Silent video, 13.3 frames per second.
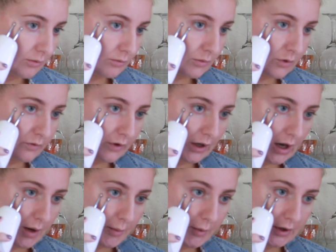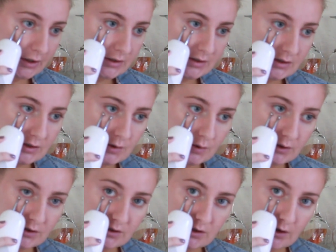Moving upwards
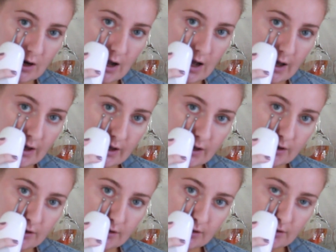towards your eye